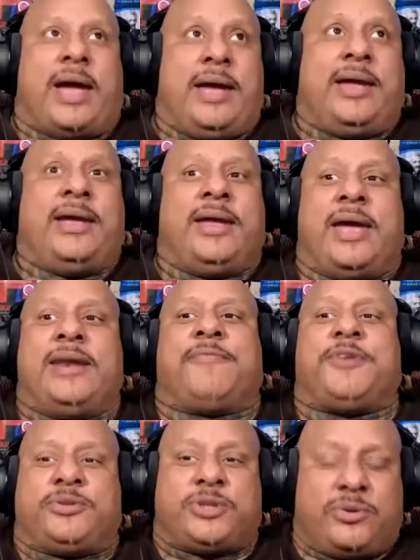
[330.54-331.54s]
and if
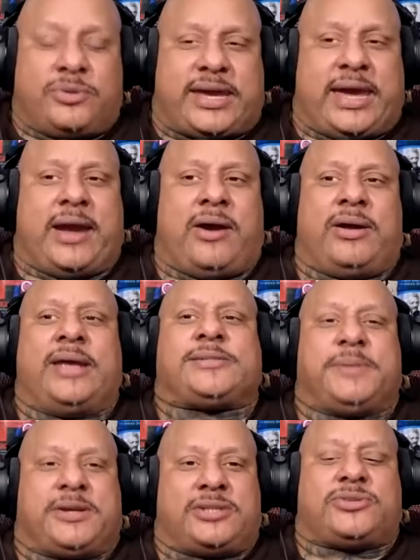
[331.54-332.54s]
you do care, it's
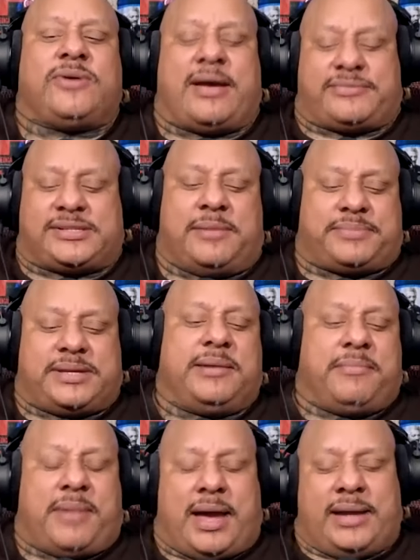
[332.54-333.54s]
because you have something
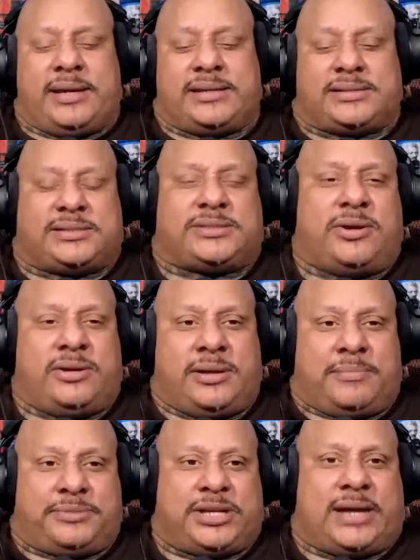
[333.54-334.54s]
in mind. There's a certain
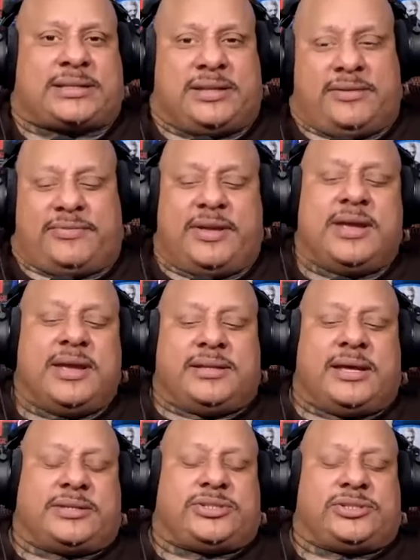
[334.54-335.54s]
objective
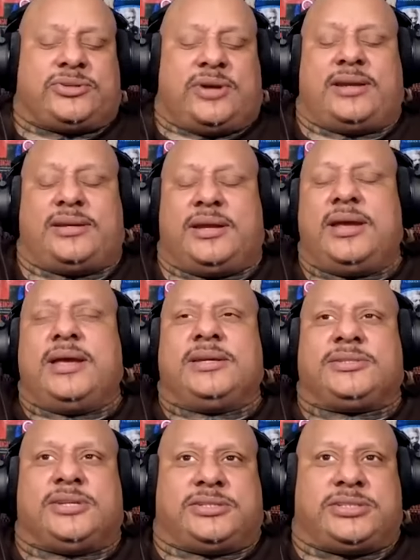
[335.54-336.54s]
that you're trying to.
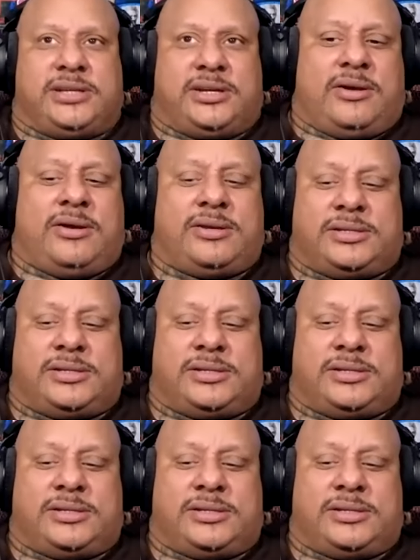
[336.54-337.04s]
But so you don't she, care for